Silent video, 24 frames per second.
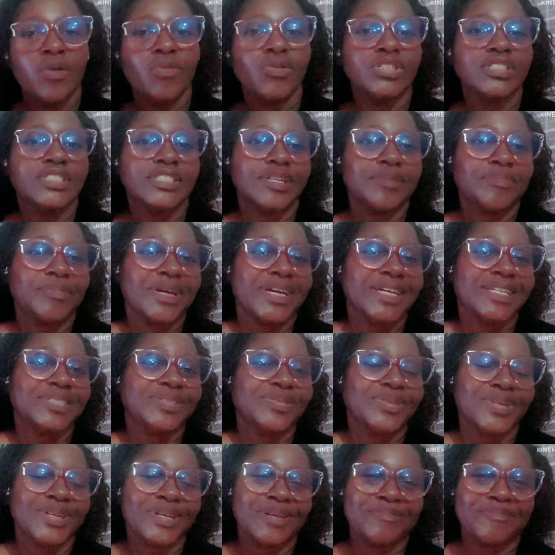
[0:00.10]
what's up
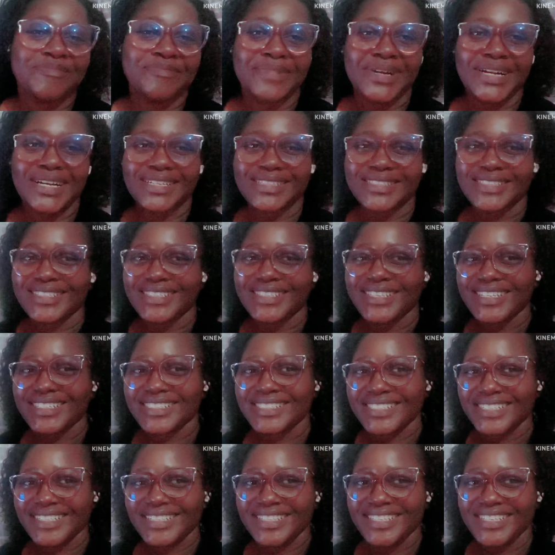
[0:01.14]
guys welcome back to the
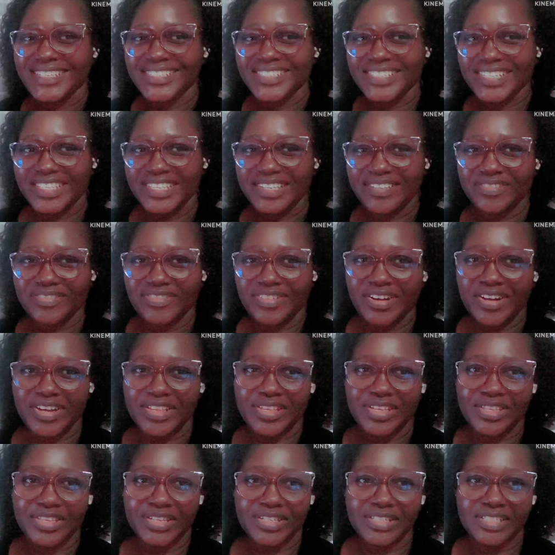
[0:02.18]
sld channel for
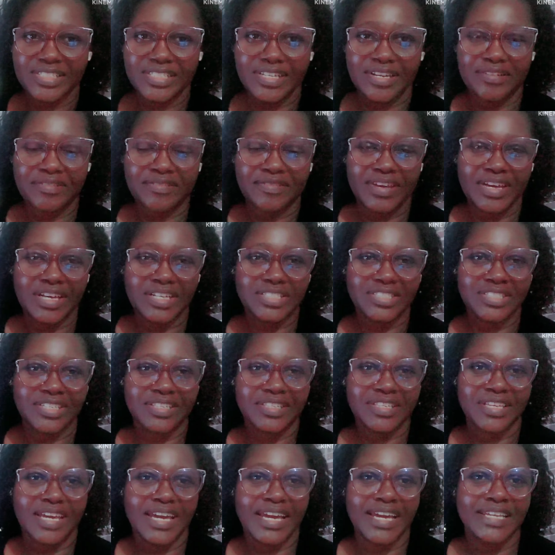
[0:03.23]
another song
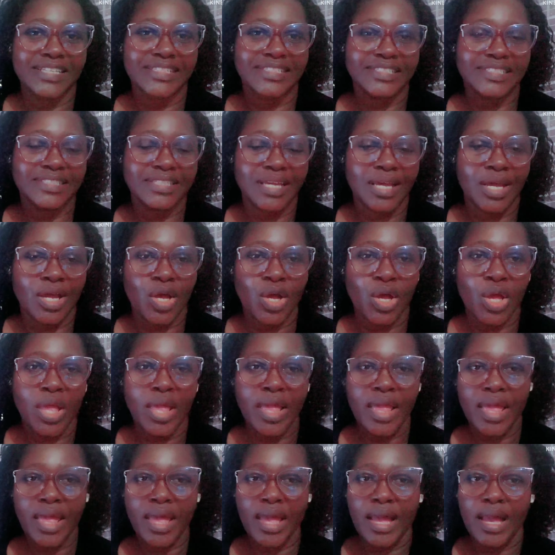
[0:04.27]
reaction guys so
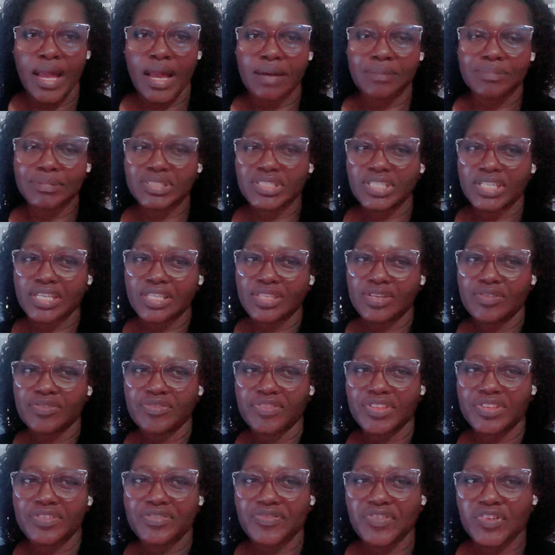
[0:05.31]
i'll be checking out
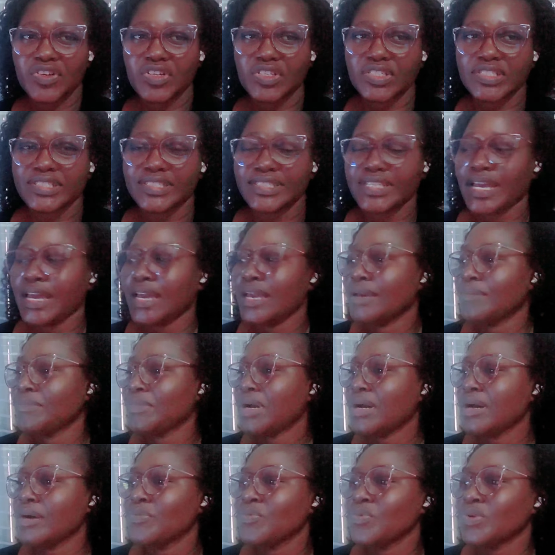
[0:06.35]
for the first time
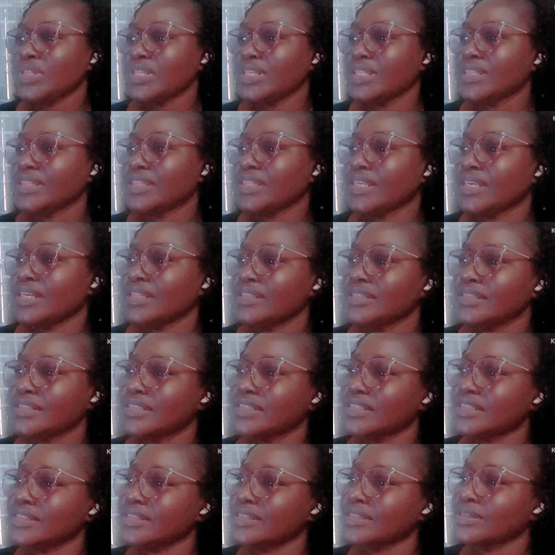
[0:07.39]
um willie
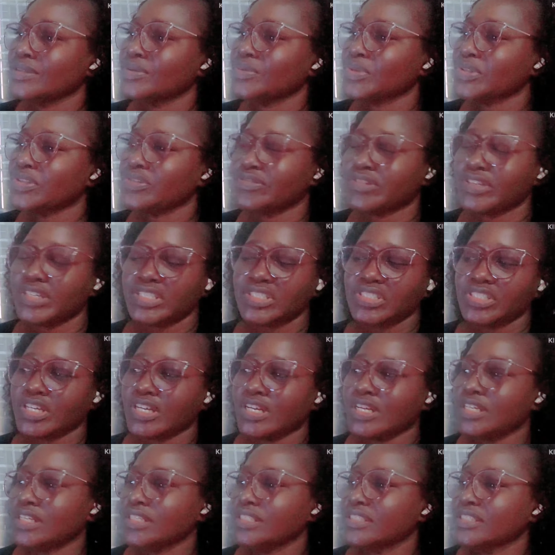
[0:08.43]
nelson with ray
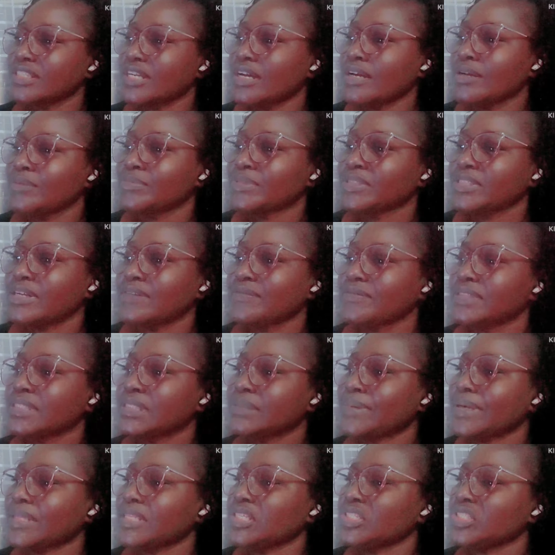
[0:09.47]
charles um seven
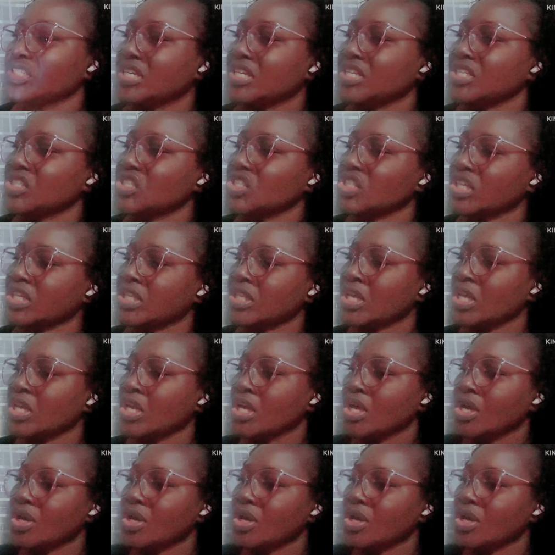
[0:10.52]
spanish angel